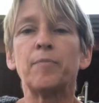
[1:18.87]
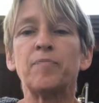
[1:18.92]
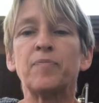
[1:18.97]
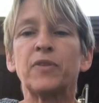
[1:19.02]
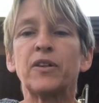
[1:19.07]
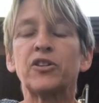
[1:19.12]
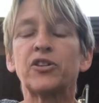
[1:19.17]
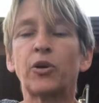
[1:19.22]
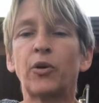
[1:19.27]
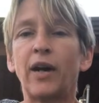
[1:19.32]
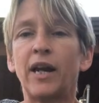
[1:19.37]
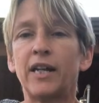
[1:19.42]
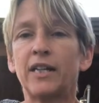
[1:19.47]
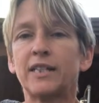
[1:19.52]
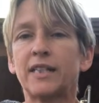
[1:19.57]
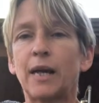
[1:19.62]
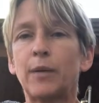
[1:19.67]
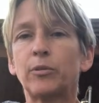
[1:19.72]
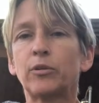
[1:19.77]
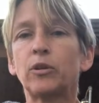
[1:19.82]
So
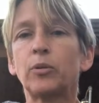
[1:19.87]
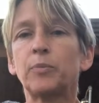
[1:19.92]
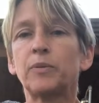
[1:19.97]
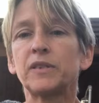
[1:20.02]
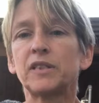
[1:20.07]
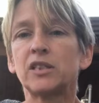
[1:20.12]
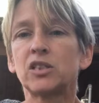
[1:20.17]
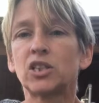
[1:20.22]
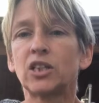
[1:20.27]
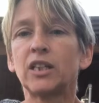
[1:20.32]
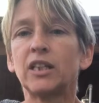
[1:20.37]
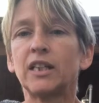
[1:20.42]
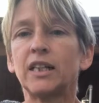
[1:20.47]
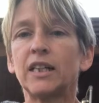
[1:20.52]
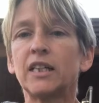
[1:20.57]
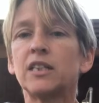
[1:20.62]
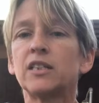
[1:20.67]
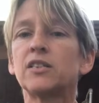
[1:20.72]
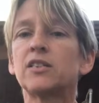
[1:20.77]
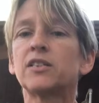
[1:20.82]
anatomical position
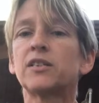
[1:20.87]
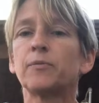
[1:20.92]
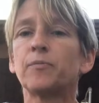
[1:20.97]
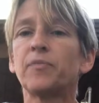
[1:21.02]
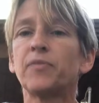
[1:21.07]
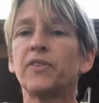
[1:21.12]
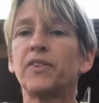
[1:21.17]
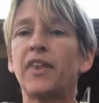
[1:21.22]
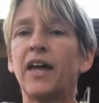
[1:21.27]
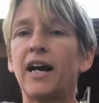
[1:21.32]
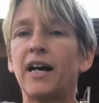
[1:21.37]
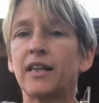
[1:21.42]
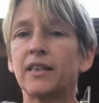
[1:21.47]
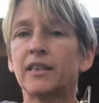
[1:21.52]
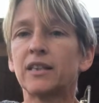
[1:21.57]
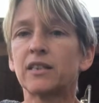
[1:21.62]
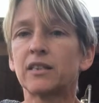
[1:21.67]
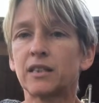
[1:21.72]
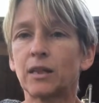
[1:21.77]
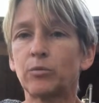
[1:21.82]
is that
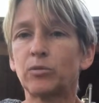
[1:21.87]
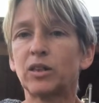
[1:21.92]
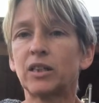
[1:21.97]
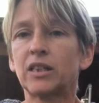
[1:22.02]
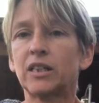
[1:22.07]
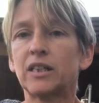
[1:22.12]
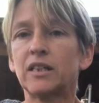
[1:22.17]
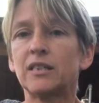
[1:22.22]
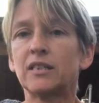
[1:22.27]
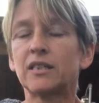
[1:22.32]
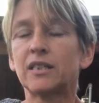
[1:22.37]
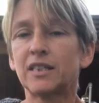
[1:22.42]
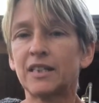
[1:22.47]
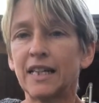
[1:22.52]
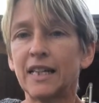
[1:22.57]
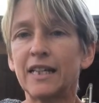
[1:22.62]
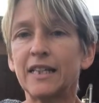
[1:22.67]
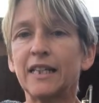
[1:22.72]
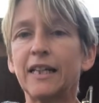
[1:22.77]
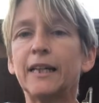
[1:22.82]
the subject is
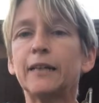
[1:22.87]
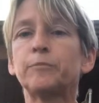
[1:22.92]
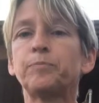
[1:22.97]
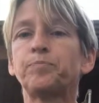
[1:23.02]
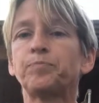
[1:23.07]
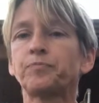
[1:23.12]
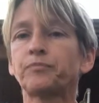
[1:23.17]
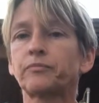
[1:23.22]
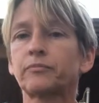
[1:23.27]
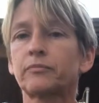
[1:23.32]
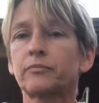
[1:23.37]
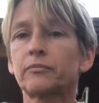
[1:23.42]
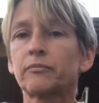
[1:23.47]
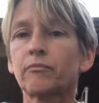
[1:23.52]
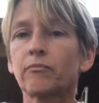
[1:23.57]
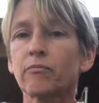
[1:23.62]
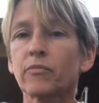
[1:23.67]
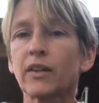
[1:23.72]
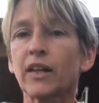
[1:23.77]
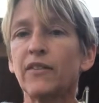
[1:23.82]
standing,
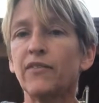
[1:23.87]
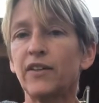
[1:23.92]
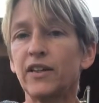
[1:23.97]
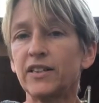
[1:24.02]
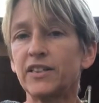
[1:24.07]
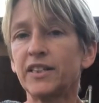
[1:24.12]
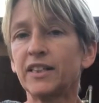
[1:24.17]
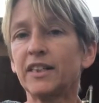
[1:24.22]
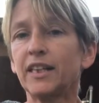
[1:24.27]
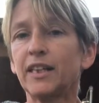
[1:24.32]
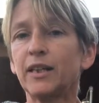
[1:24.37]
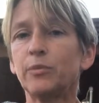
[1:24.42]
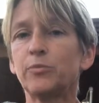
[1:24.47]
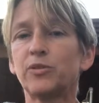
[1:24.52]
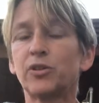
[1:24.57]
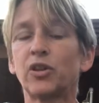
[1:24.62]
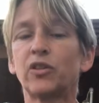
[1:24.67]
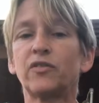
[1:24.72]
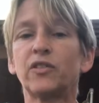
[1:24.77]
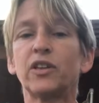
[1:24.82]
facing the
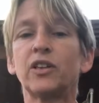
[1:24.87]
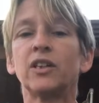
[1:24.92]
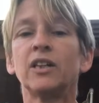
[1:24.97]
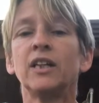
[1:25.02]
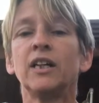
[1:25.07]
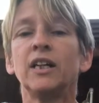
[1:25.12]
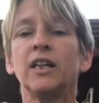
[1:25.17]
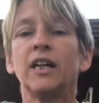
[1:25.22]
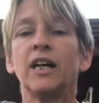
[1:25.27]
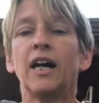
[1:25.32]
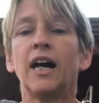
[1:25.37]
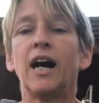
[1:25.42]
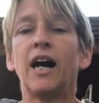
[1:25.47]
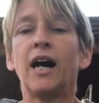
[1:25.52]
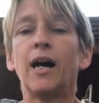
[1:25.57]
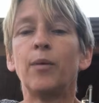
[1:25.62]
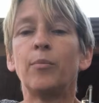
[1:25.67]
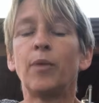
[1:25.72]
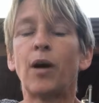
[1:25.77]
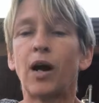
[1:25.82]
observer,
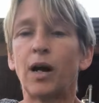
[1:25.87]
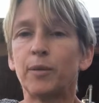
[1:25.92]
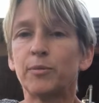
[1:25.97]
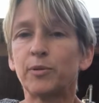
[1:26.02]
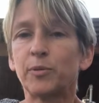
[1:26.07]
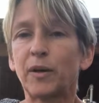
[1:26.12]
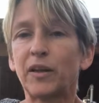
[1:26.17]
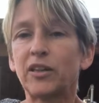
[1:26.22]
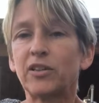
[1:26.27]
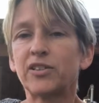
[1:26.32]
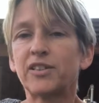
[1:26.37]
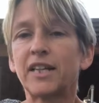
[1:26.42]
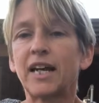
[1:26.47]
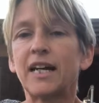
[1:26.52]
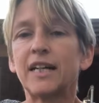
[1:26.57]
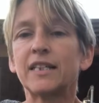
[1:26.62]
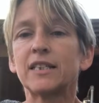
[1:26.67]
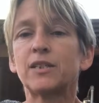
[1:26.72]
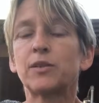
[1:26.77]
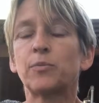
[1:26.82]
arms by their
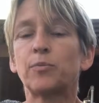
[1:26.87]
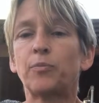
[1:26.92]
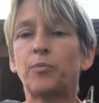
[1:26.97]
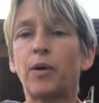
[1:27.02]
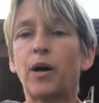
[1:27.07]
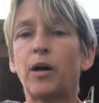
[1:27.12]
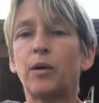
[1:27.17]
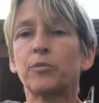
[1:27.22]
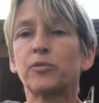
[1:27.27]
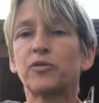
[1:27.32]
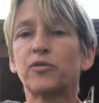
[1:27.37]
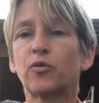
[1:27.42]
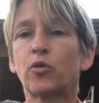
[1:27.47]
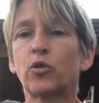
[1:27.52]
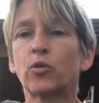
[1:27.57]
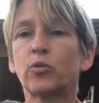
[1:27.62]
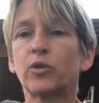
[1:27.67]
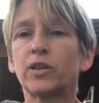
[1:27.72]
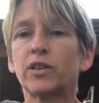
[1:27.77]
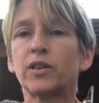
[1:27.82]
sides, palms
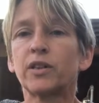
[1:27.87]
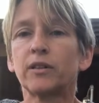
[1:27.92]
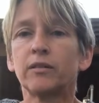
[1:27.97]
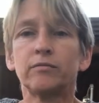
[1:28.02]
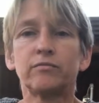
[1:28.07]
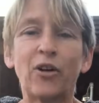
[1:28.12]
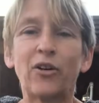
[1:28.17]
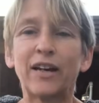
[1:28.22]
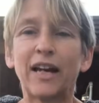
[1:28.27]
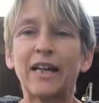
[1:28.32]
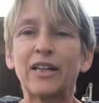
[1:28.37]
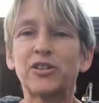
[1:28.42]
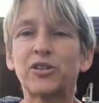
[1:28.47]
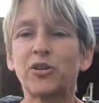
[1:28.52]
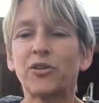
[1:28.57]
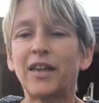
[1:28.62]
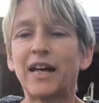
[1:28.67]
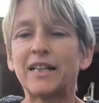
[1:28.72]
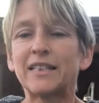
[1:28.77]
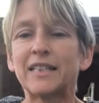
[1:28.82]
forward. Okay, so
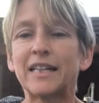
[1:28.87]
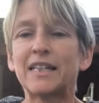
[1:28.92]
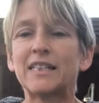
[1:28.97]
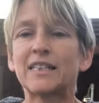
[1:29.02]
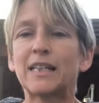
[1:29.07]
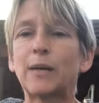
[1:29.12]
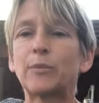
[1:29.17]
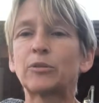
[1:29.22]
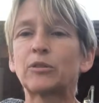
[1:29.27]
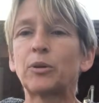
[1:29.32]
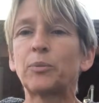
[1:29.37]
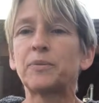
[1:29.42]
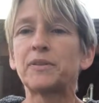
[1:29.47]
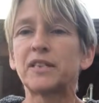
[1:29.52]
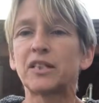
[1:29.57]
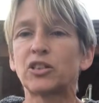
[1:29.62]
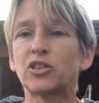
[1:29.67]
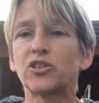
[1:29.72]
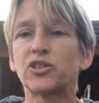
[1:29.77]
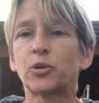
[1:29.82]
that's anatomical
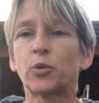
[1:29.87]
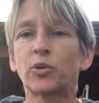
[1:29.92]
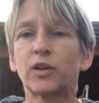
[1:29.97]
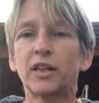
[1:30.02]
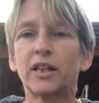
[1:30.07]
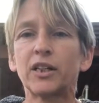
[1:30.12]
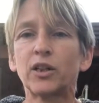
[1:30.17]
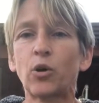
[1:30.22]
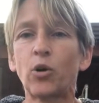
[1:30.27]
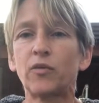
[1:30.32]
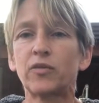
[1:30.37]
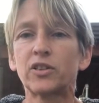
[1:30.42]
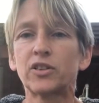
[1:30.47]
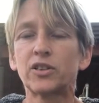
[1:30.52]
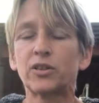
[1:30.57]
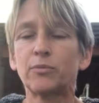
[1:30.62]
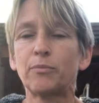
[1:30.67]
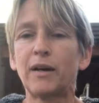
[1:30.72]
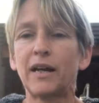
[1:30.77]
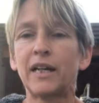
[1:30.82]
position. So we're going to go over
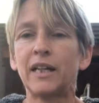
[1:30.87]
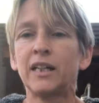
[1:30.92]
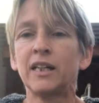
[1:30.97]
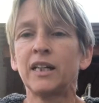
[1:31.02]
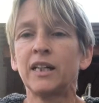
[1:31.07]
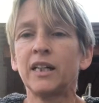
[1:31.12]
to my